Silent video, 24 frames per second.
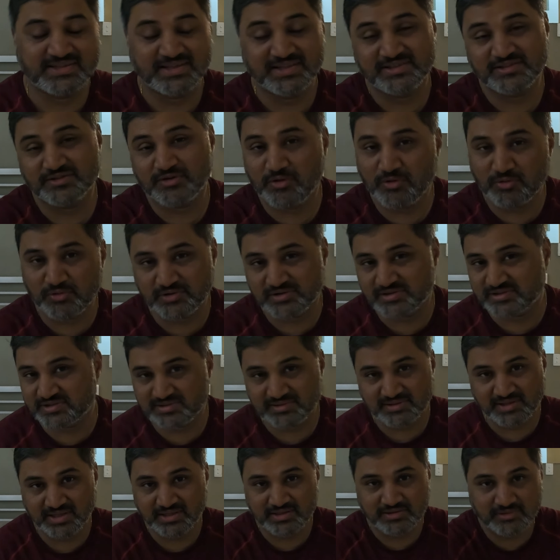It's
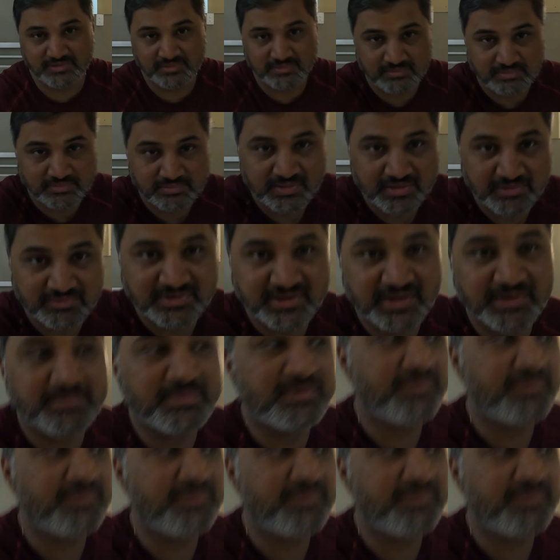oats, like you've seen